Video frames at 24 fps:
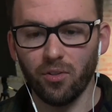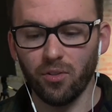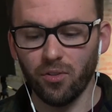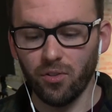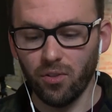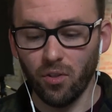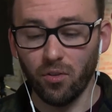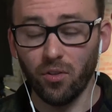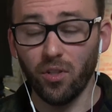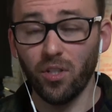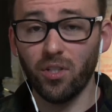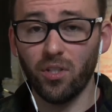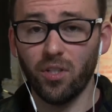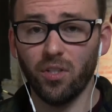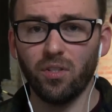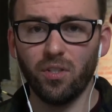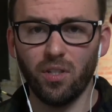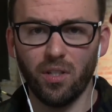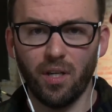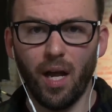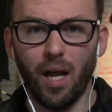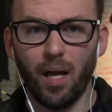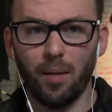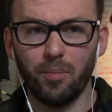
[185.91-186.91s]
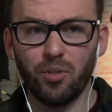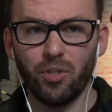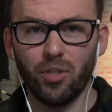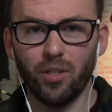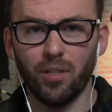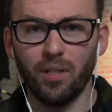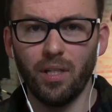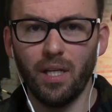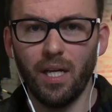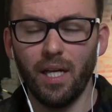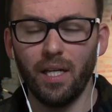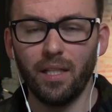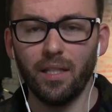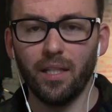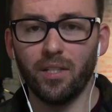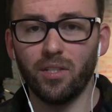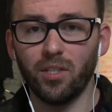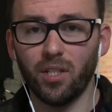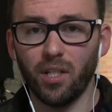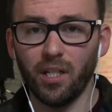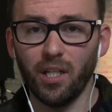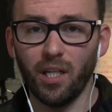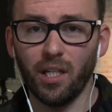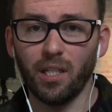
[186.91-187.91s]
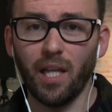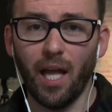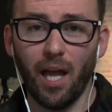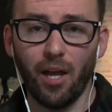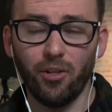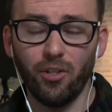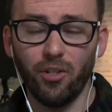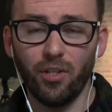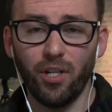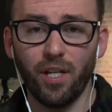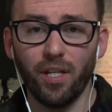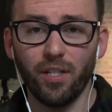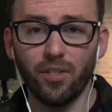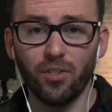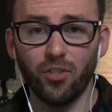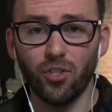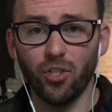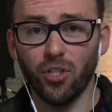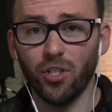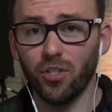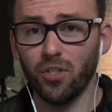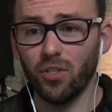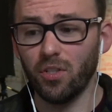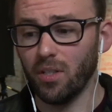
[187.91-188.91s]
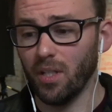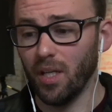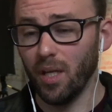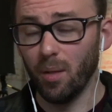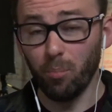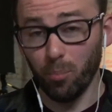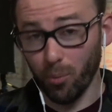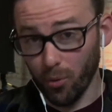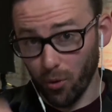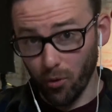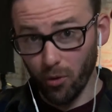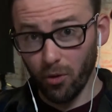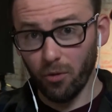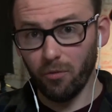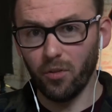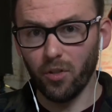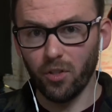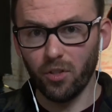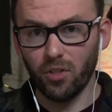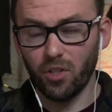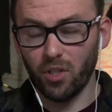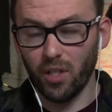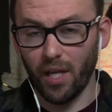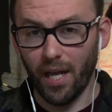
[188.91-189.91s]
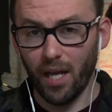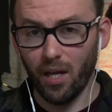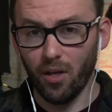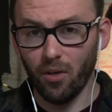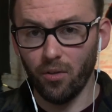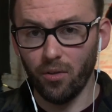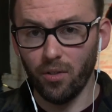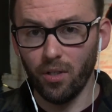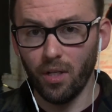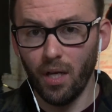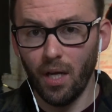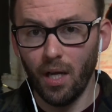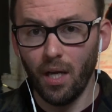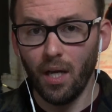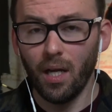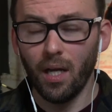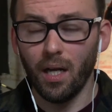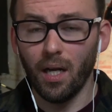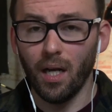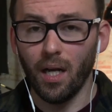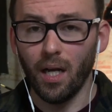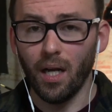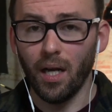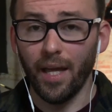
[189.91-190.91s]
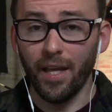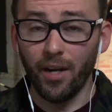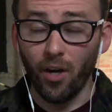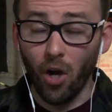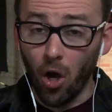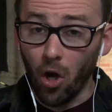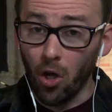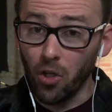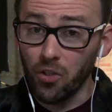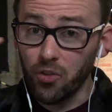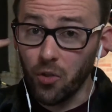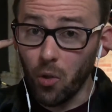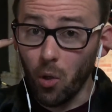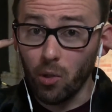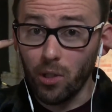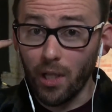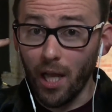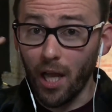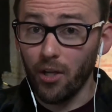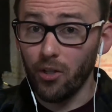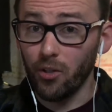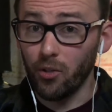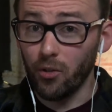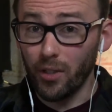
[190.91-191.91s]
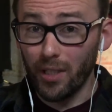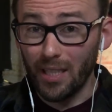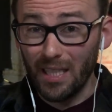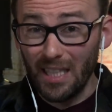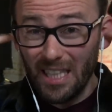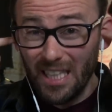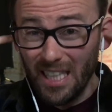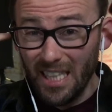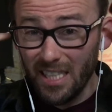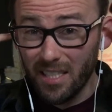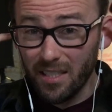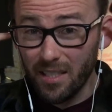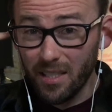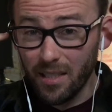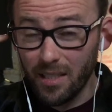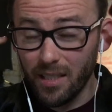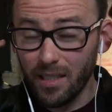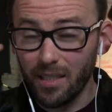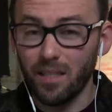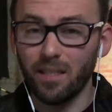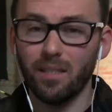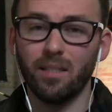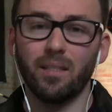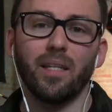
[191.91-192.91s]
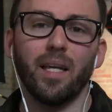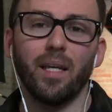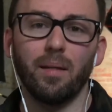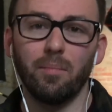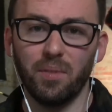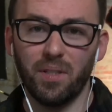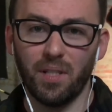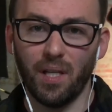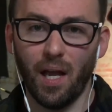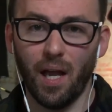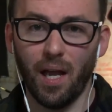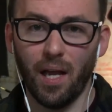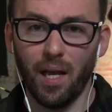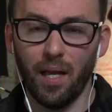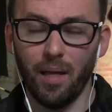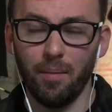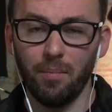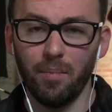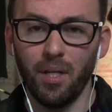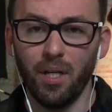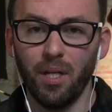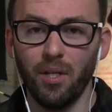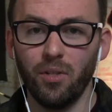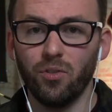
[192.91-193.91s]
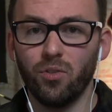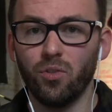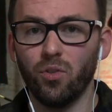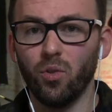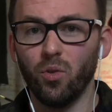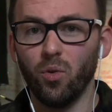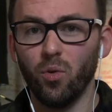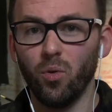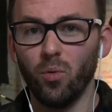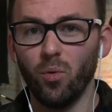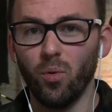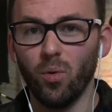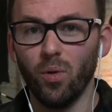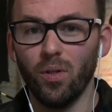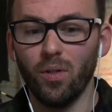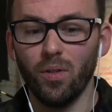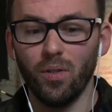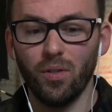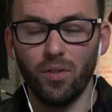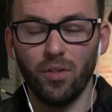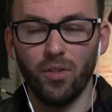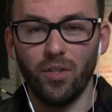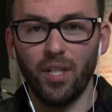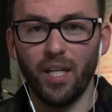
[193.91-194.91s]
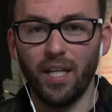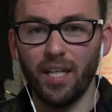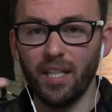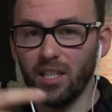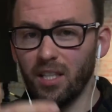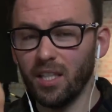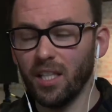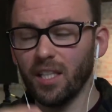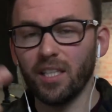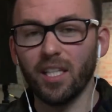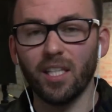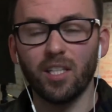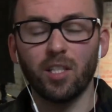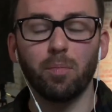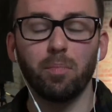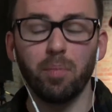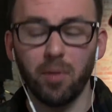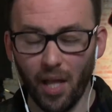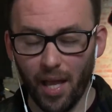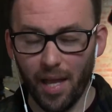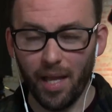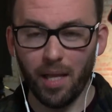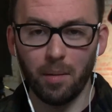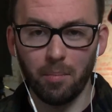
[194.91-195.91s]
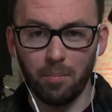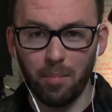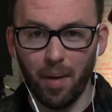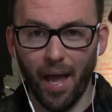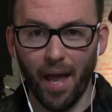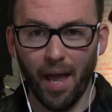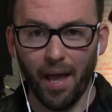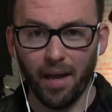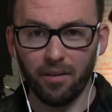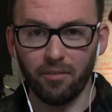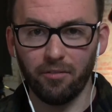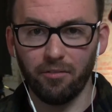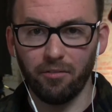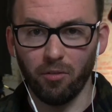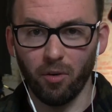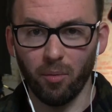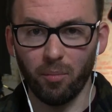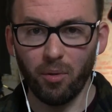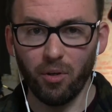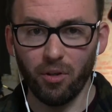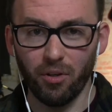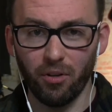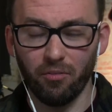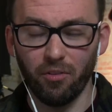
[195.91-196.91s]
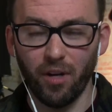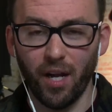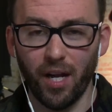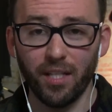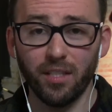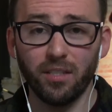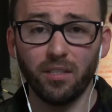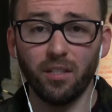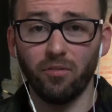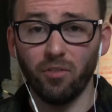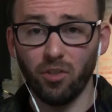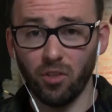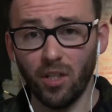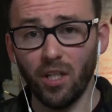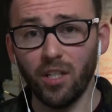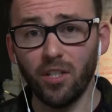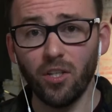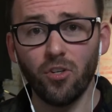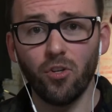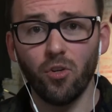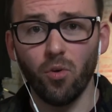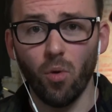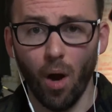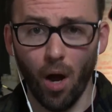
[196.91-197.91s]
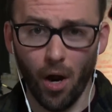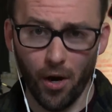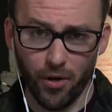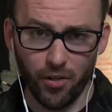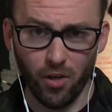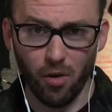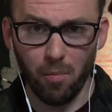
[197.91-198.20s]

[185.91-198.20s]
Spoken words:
So this is an option that's gonna allow you to just improve your sound and also allow you to listen at the same time to anything that's playing back from your device if you need to do audio